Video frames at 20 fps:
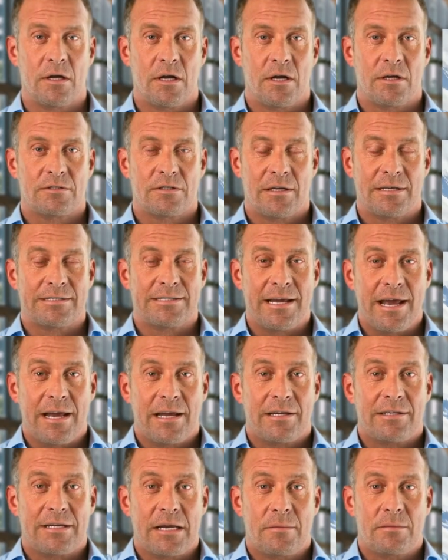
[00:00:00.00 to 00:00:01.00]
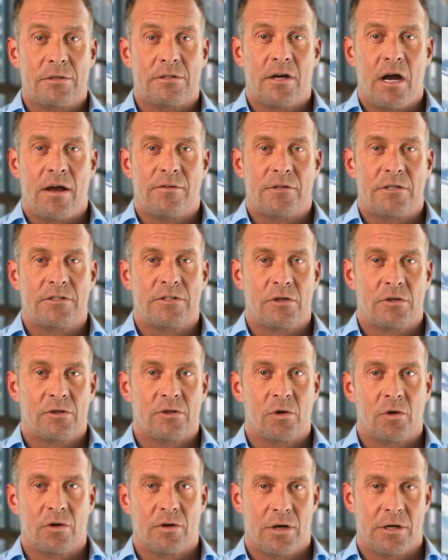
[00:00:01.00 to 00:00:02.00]
So let's take a deeper dive into
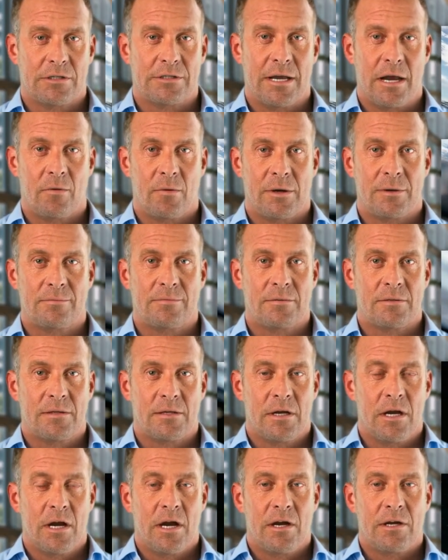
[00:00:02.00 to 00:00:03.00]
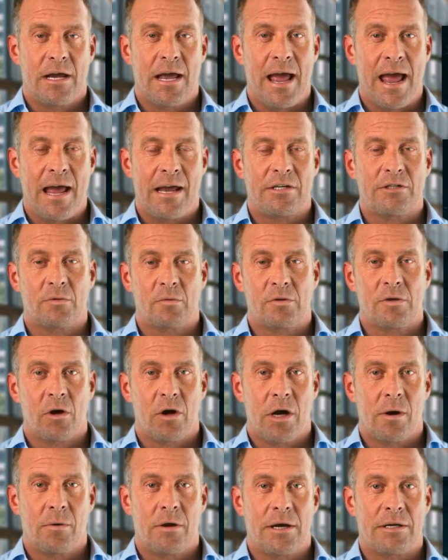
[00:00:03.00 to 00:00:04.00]
DORA, shall we? The actual
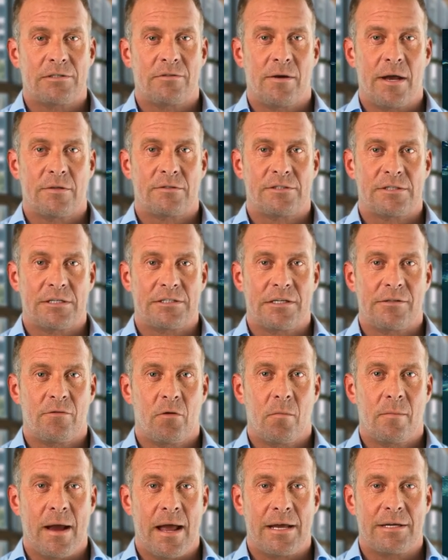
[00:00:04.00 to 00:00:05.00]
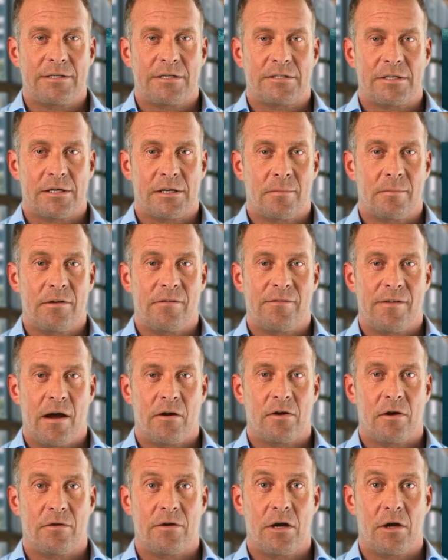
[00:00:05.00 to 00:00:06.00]
document is around 64 pages and can be
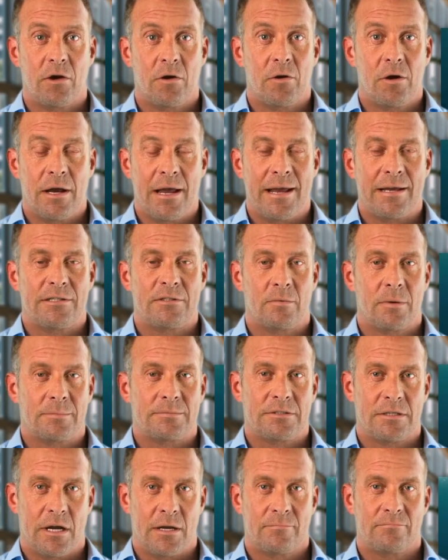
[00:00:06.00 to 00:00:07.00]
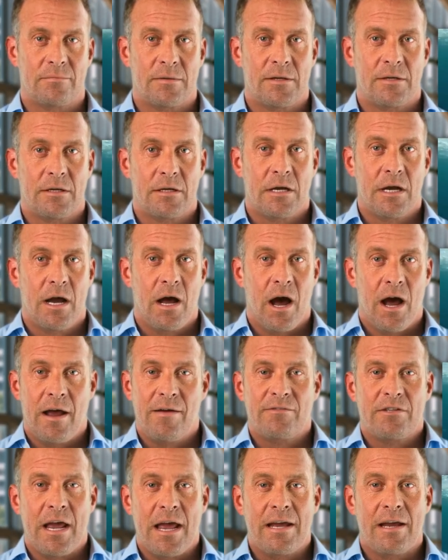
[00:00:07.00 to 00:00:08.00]
found on the EURLEX website. I
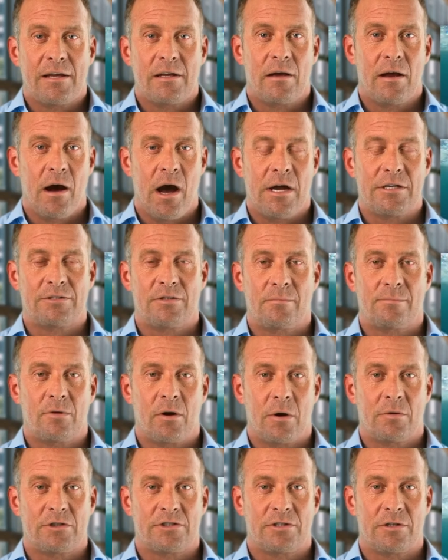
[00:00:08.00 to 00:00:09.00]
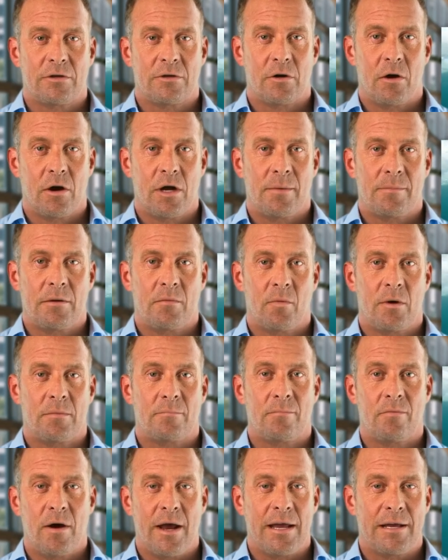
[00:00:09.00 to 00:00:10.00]
have taken a lighter approach to the document with a
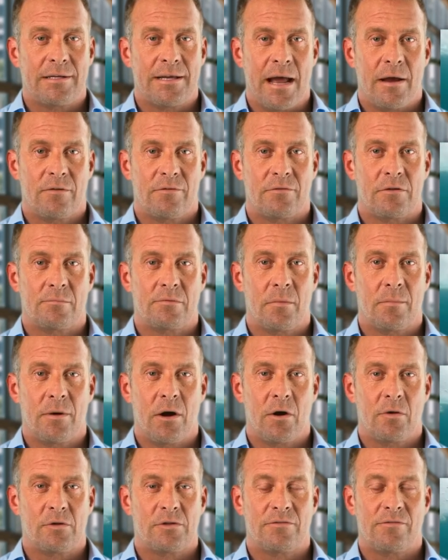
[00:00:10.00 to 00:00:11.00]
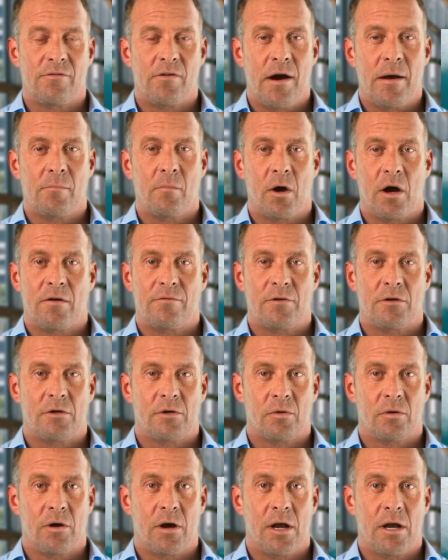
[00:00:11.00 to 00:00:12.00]
breakdown of the proposed framework for
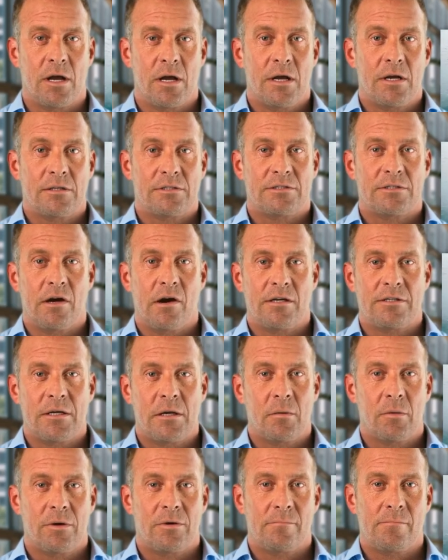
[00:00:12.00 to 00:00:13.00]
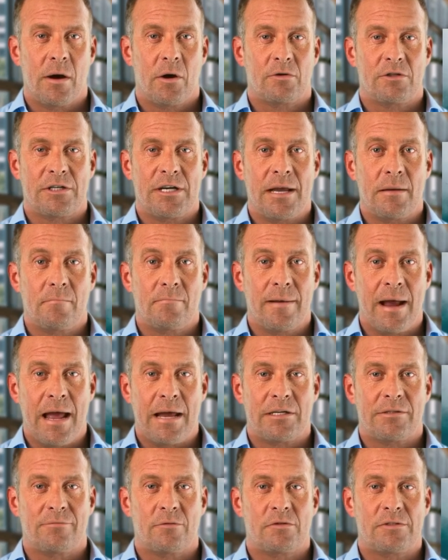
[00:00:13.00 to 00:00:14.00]
DORA, starting with the most
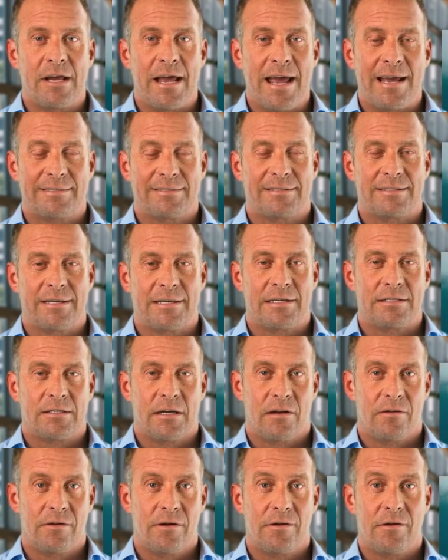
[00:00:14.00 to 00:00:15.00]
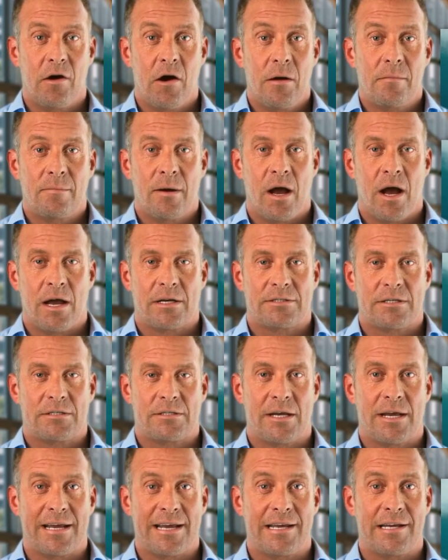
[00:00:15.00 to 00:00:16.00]
impactful to entities that are third-party
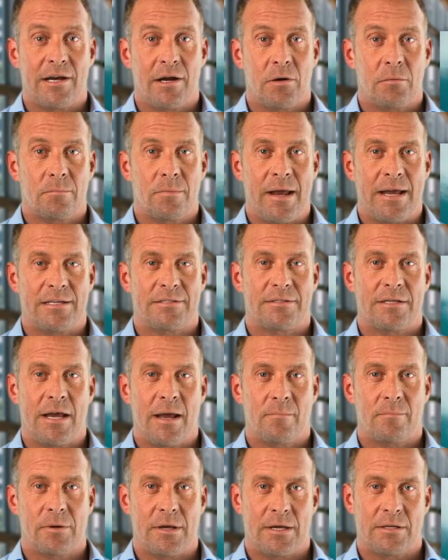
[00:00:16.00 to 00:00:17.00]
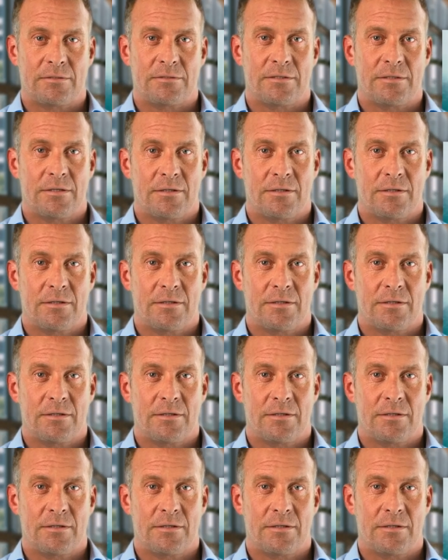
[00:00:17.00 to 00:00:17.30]
to EU-based companies.